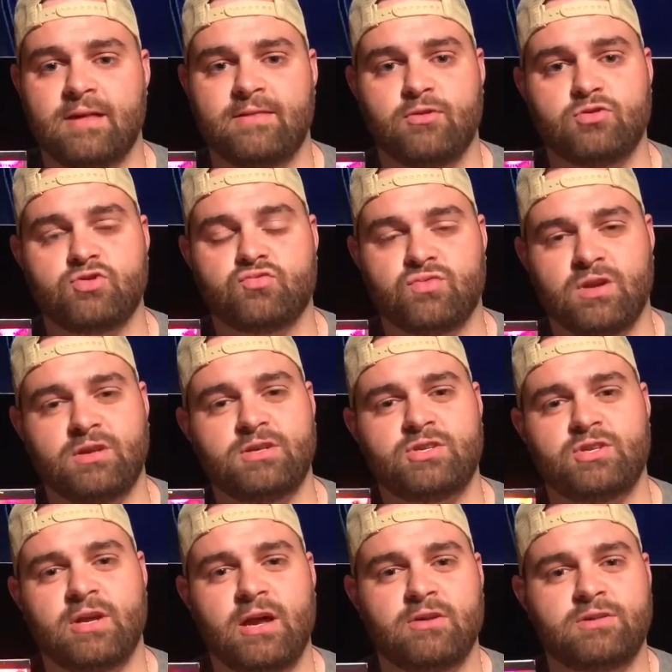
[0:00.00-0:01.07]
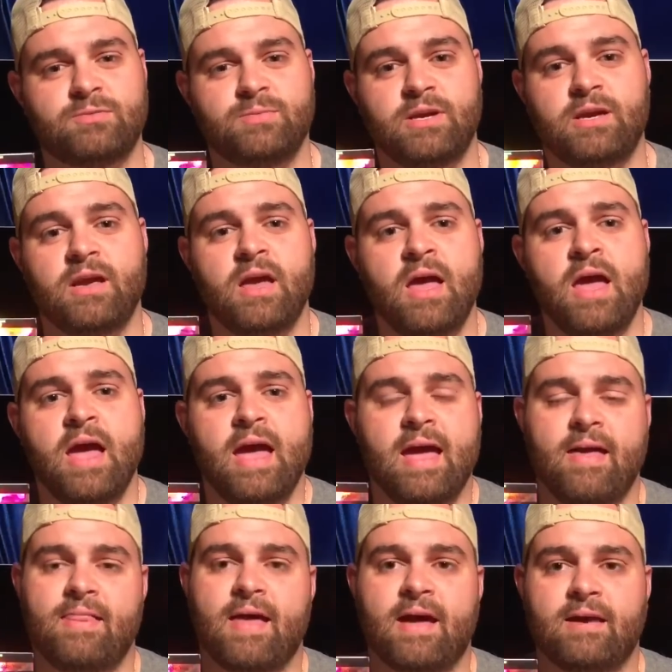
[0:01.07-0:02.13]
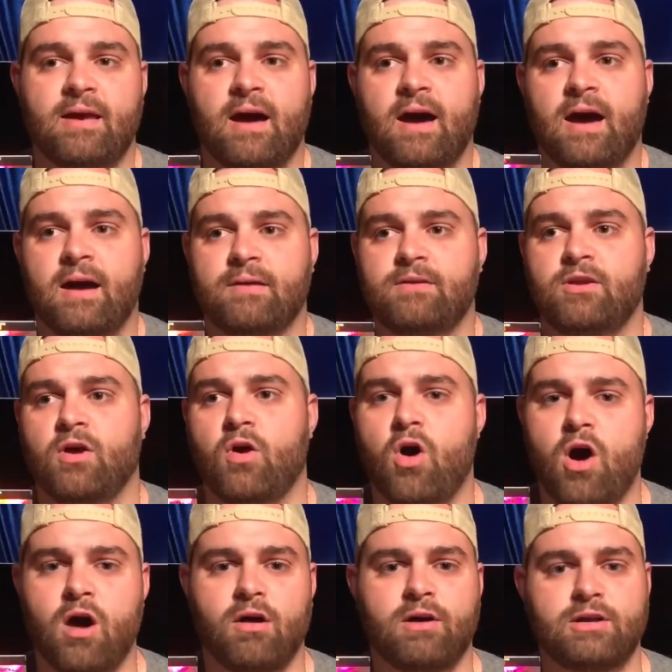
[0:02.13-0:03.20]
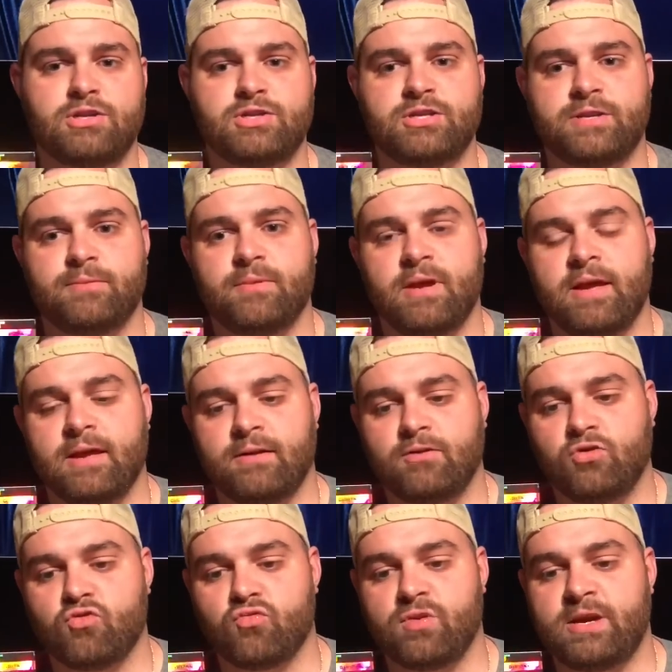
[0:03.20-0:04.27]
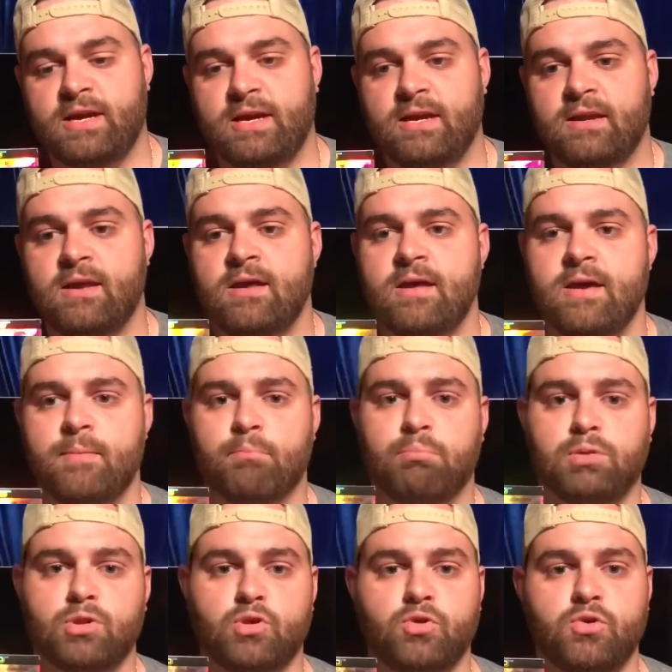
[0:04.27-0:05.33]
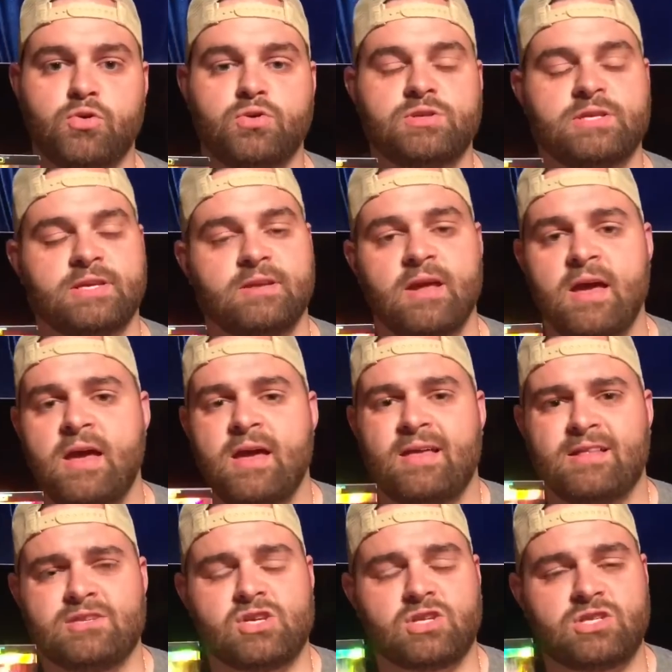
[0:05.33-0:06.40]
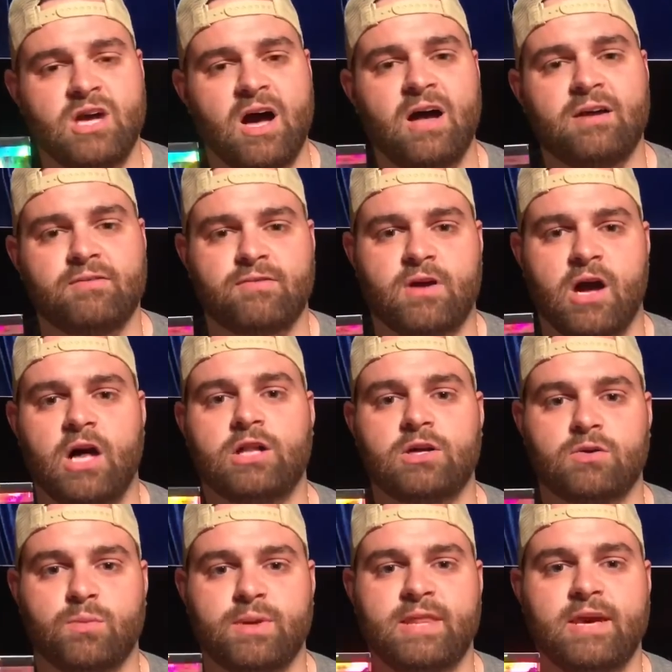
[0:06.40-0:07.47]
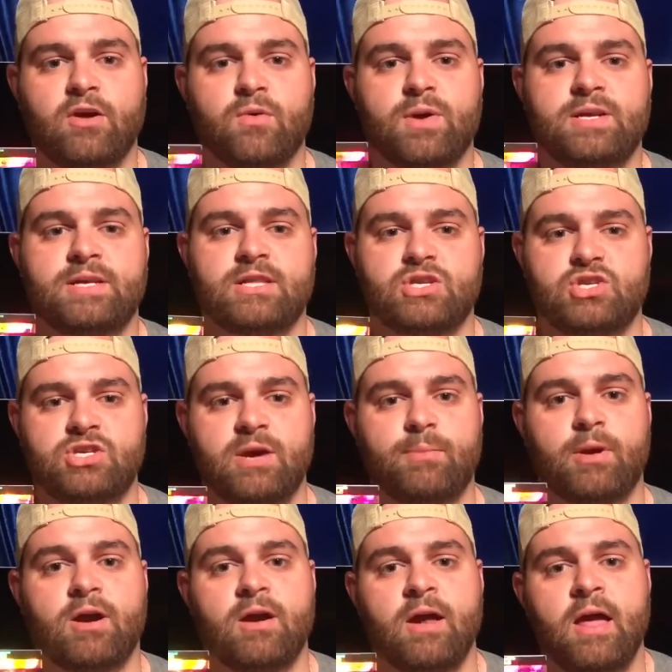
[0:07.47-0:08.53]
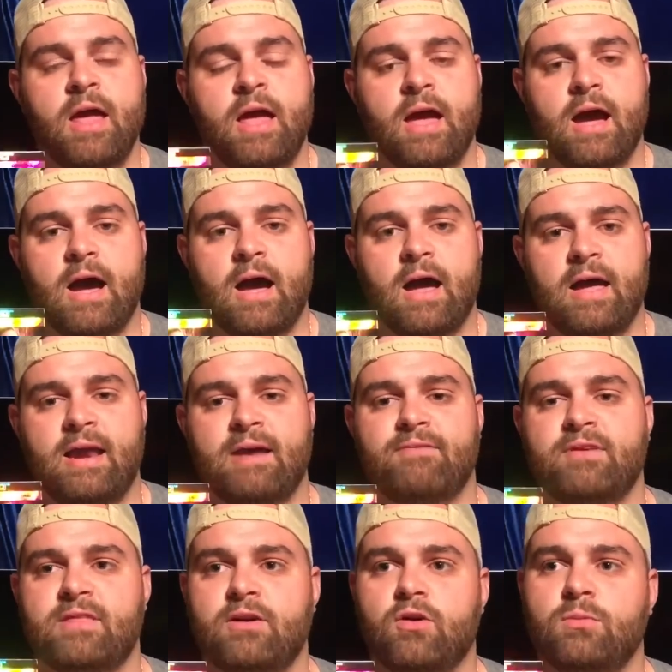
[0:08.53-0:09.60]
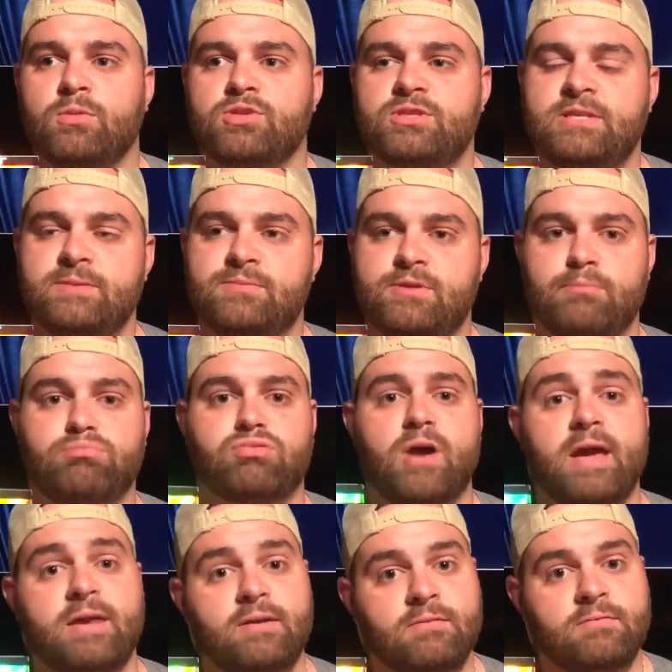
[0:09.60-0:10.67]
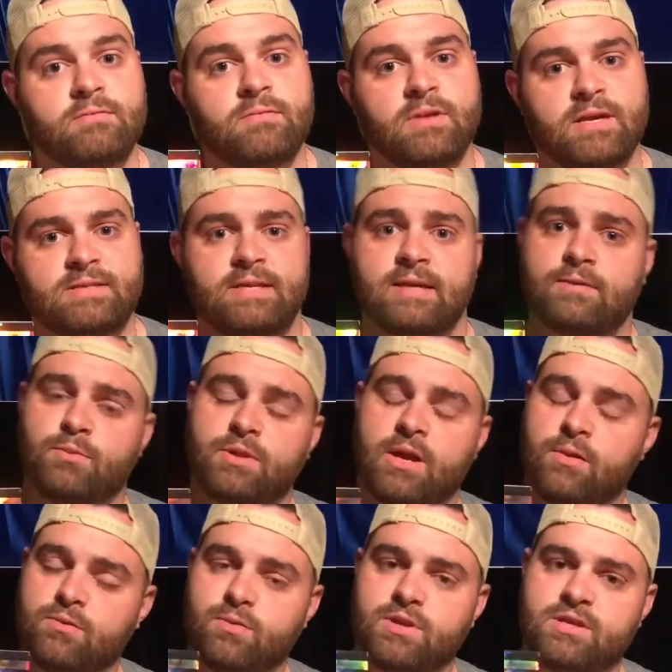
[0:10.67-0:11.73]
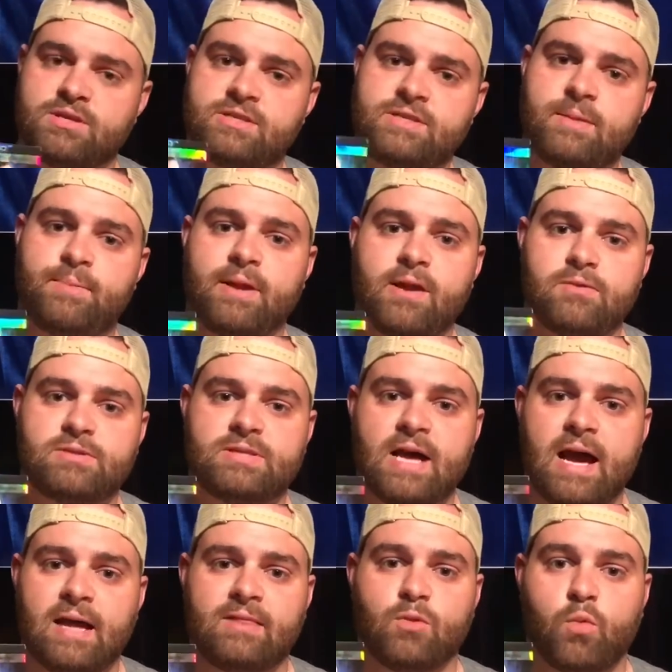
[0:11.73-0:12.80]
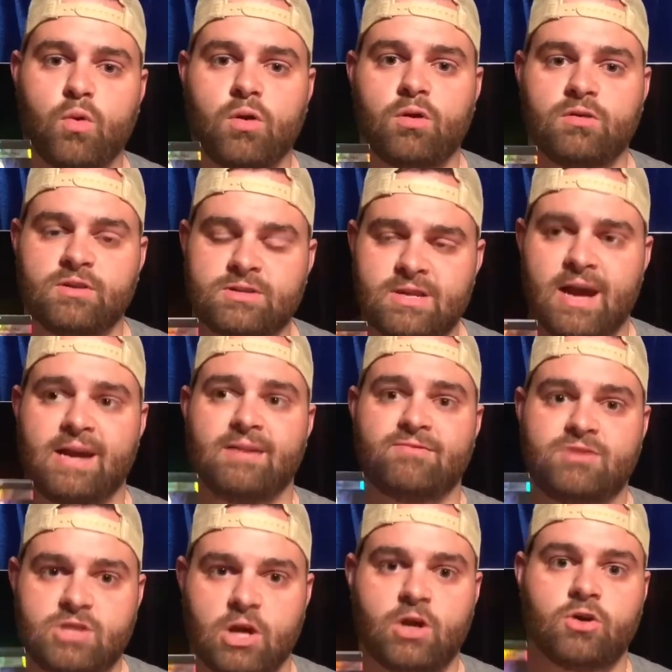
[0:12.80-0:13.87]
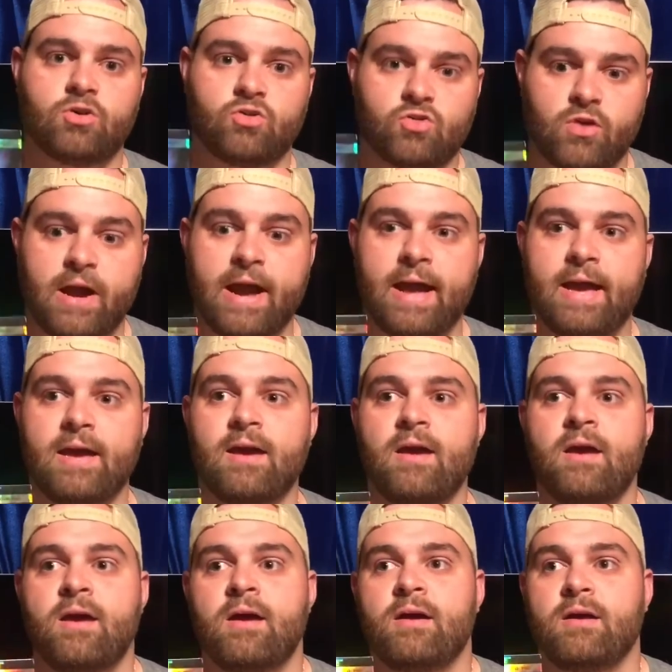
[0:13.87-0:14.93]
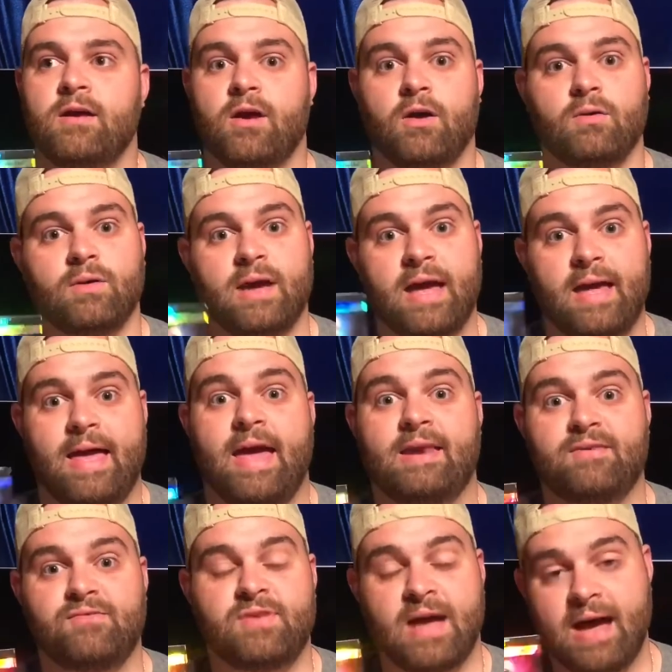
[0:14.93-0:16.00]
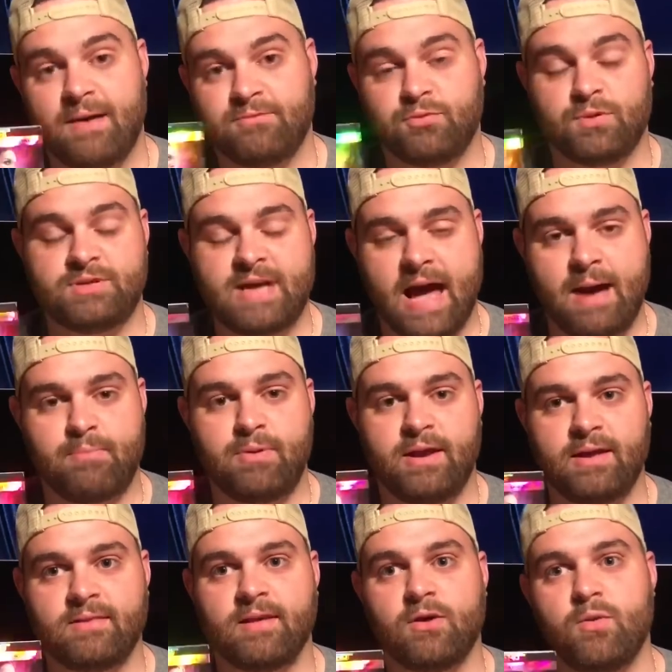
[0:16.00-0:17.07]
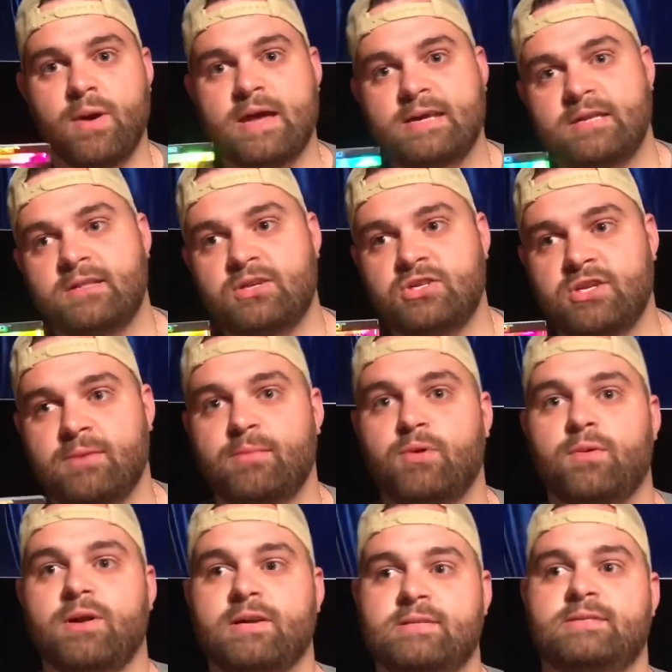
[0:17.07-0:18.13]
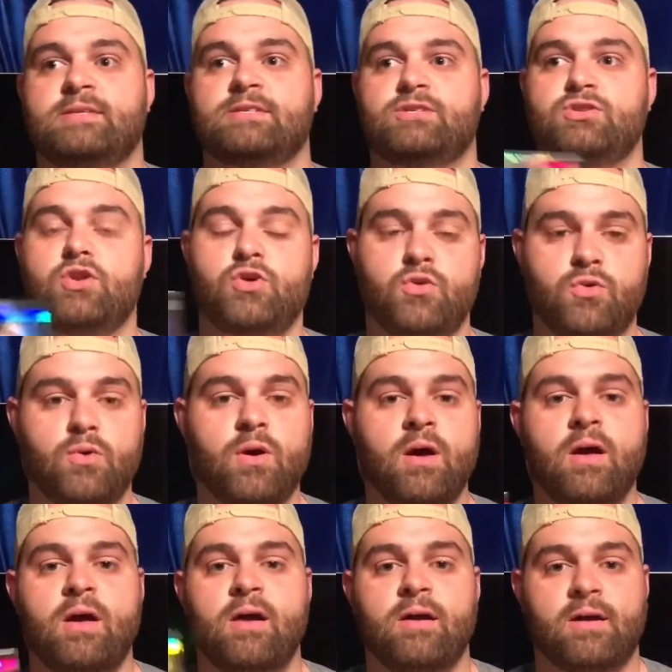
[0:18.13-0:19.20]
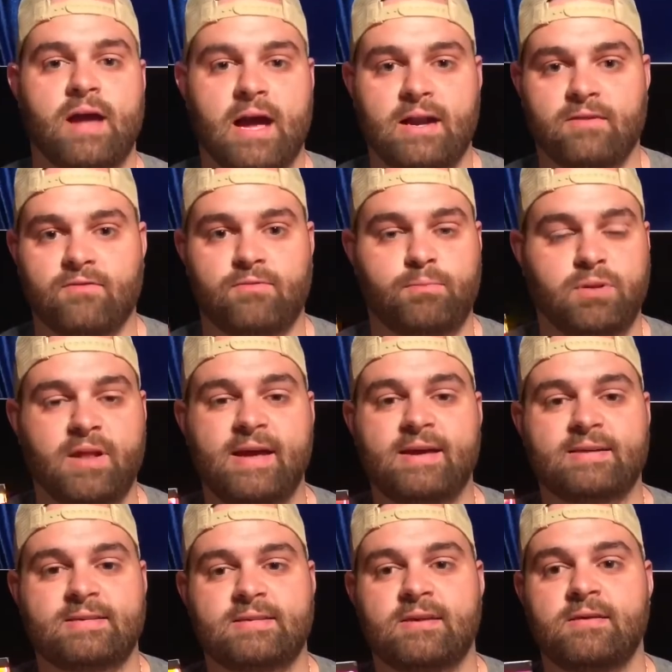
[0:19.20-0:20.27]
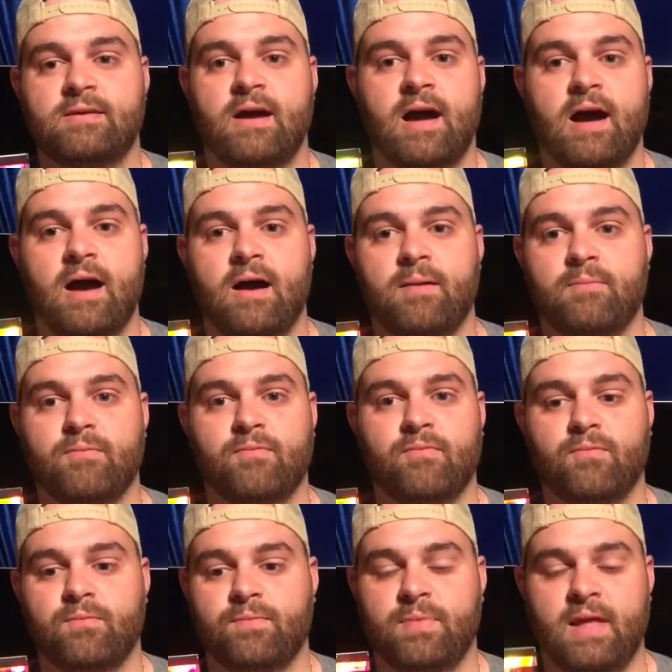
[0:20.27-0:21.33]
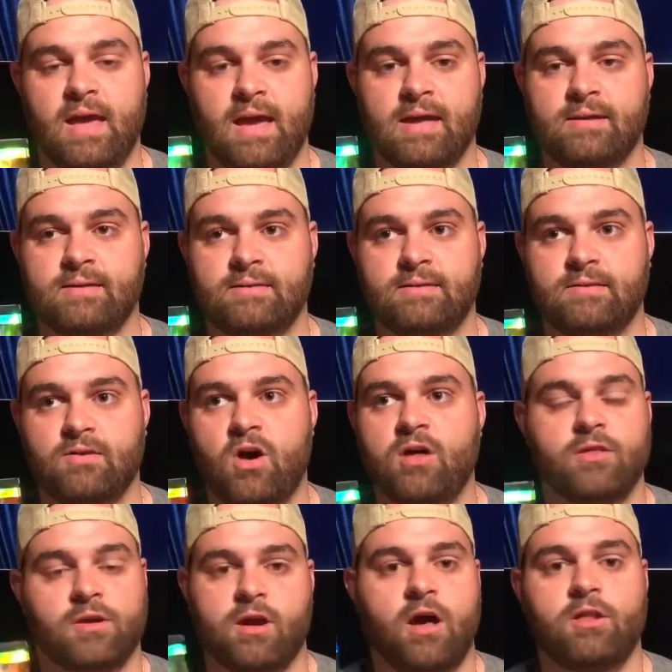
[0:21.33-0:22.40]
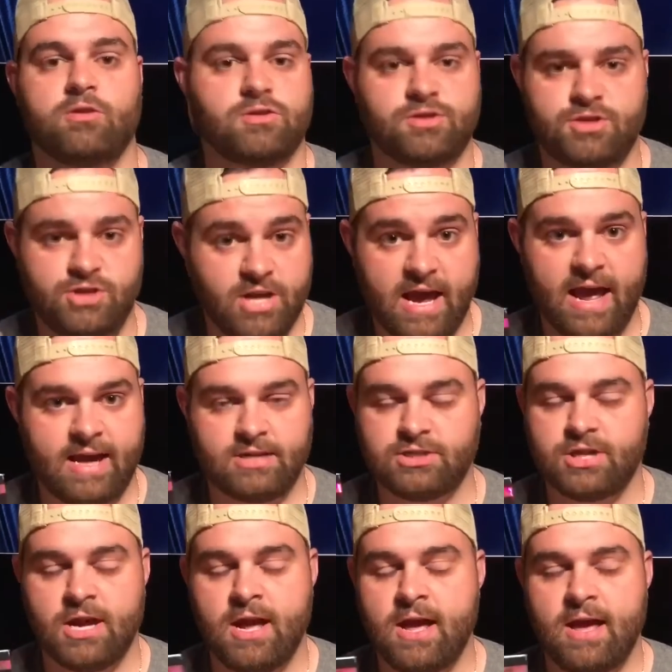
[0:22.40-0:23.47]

Those really stood out to me. And then, you know, orange and green and blues, and there's a ton of color when they go into the shimmer, and everything almost seems to brighten. It's like when they're stepping outside, the world is kind of dull gray, you know, end of times, what's happening. They go into the shimmer where it's this new kind of place, and all the colors change.